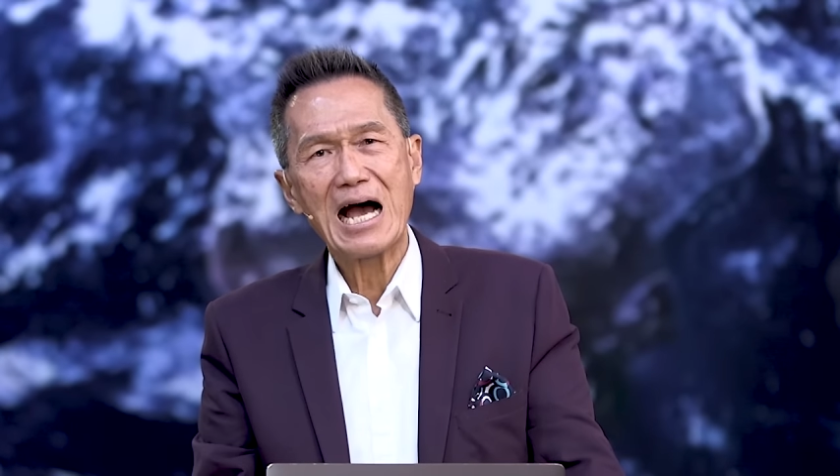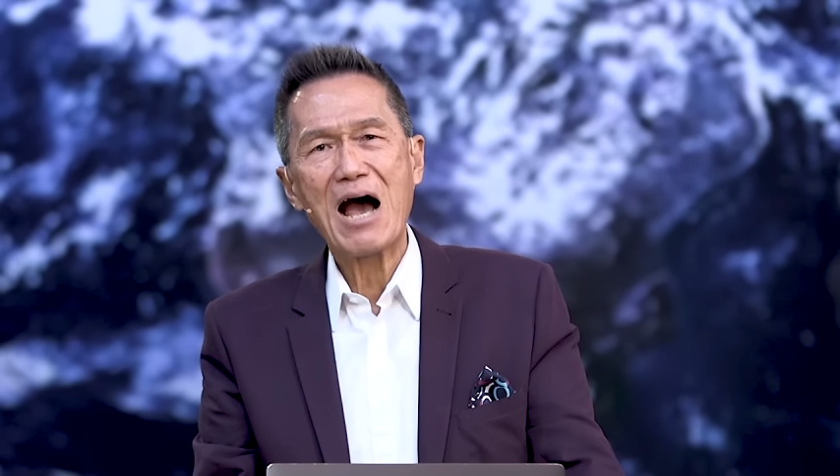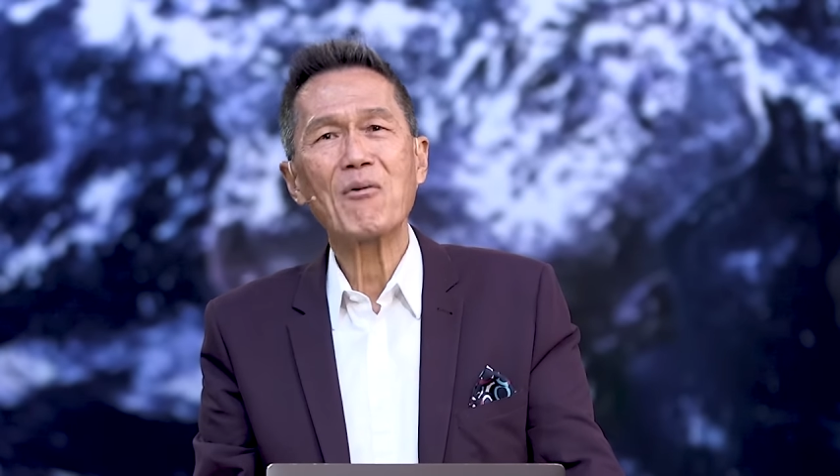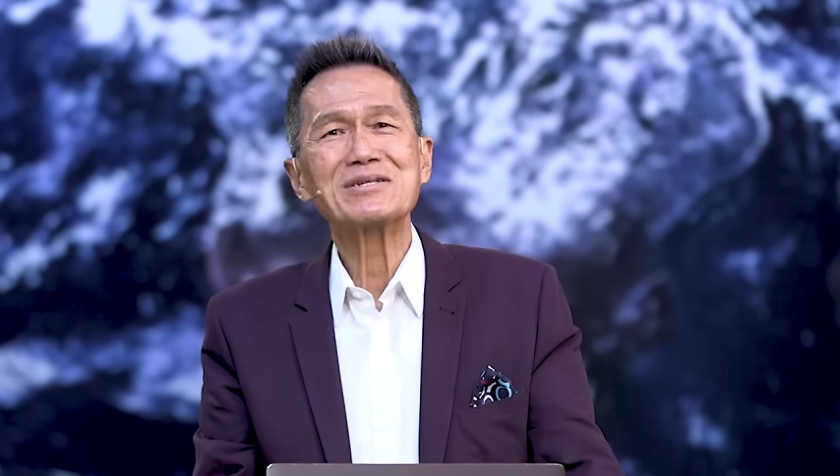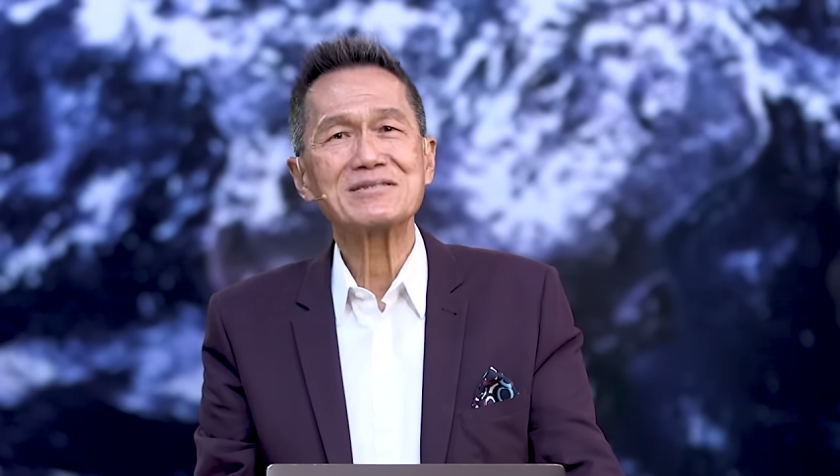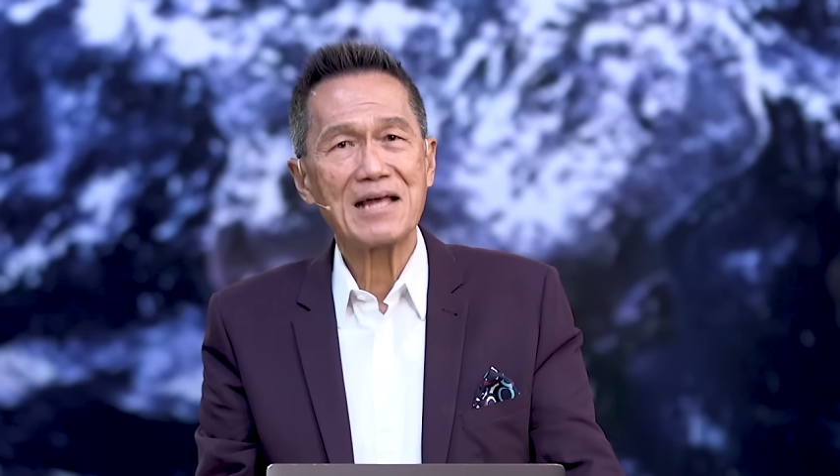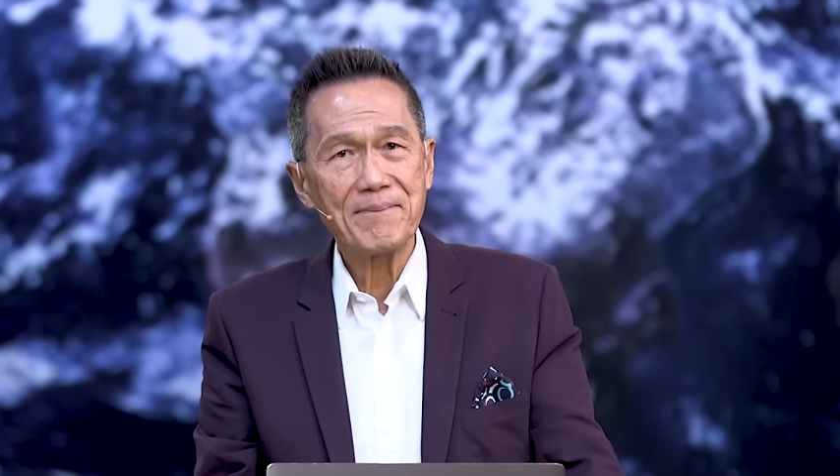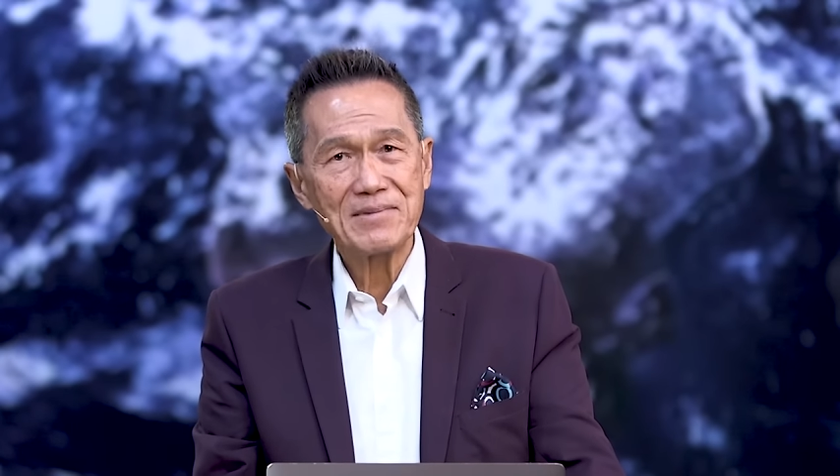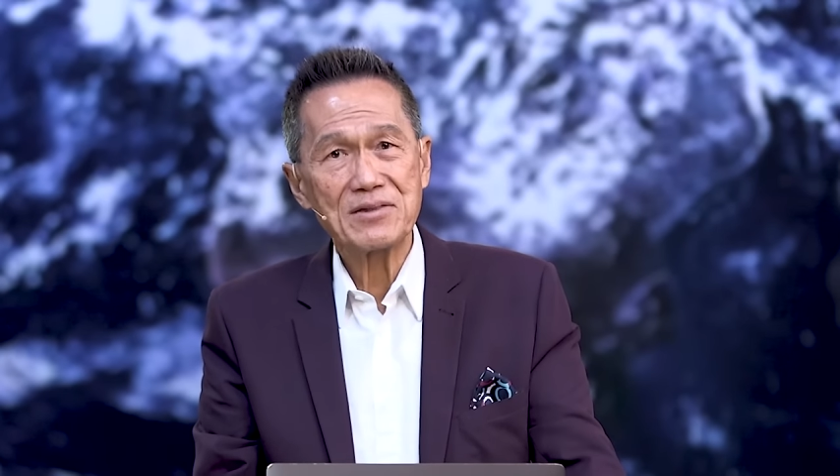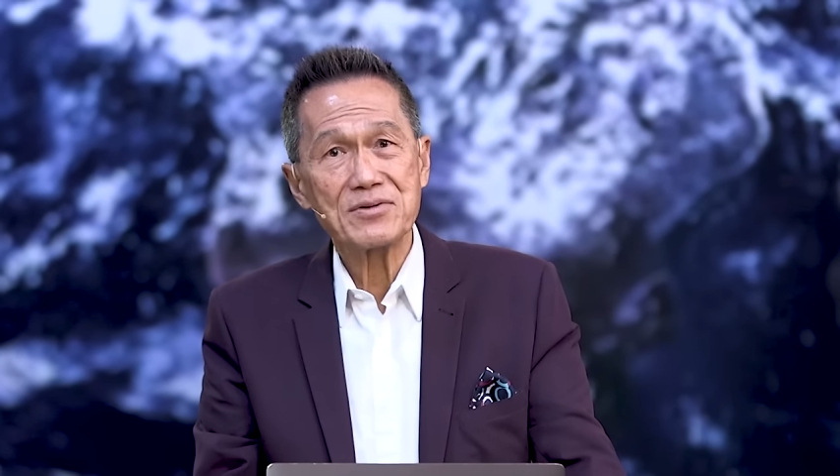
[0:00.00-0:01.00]
I was
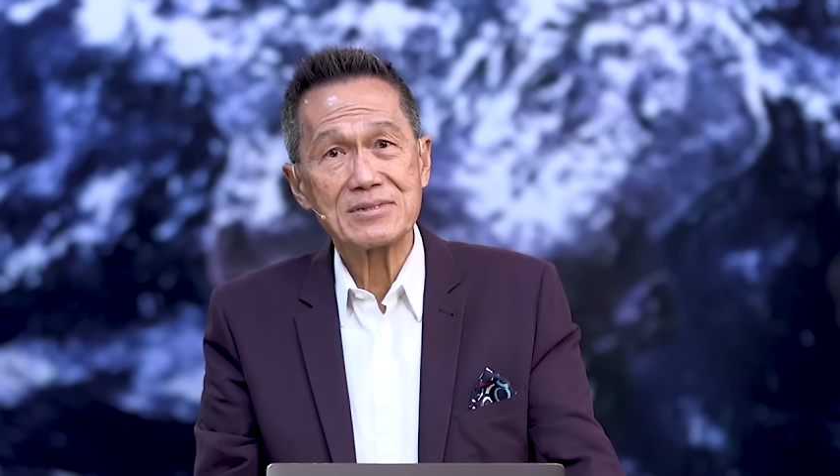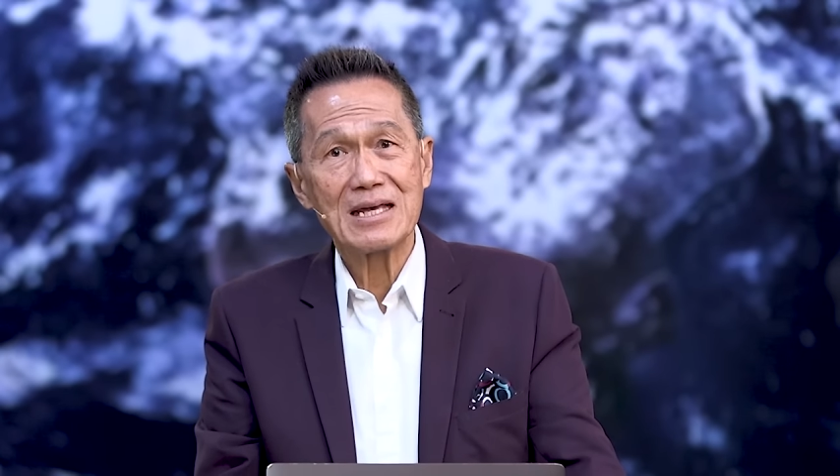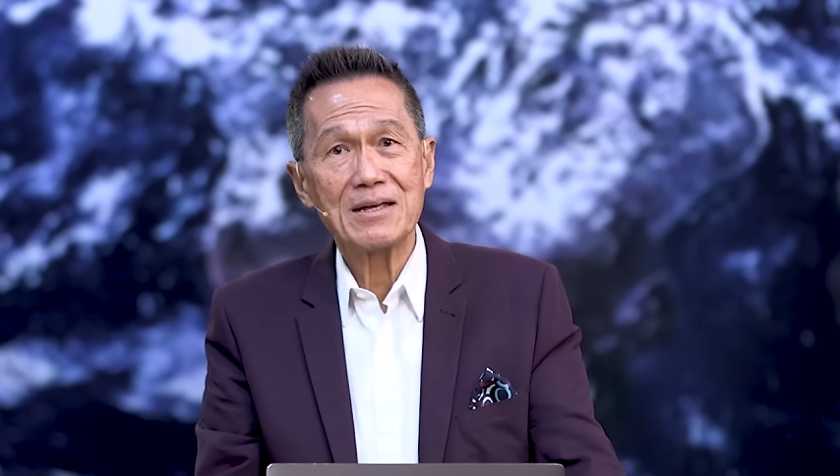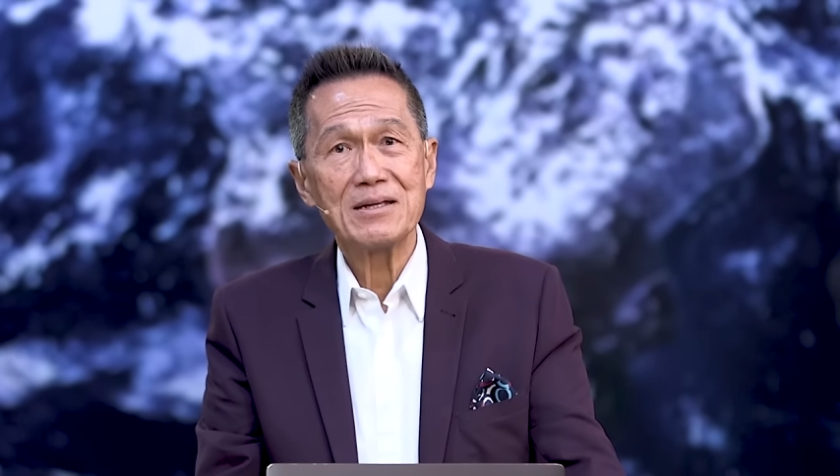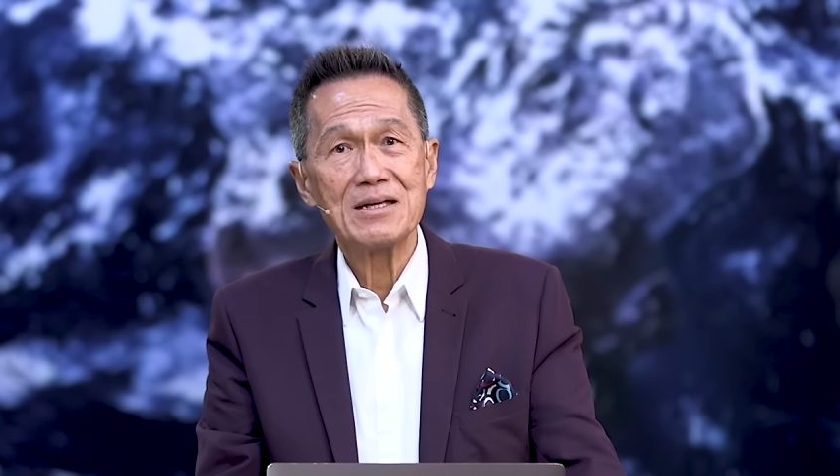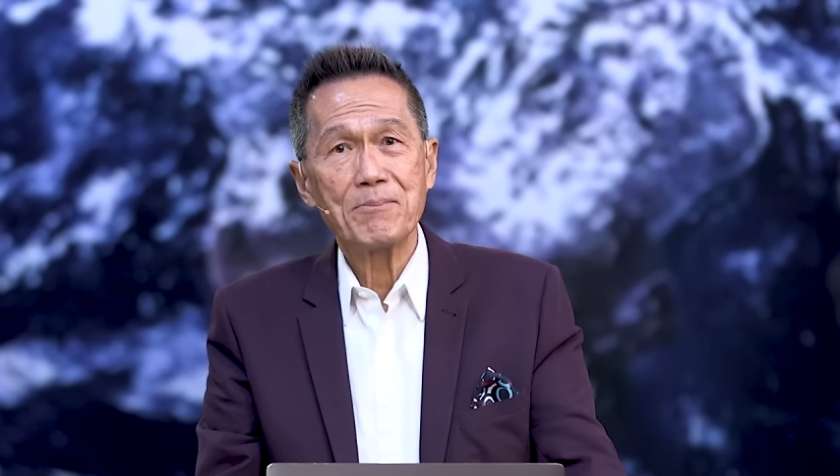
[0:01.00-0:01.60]
tempted to say,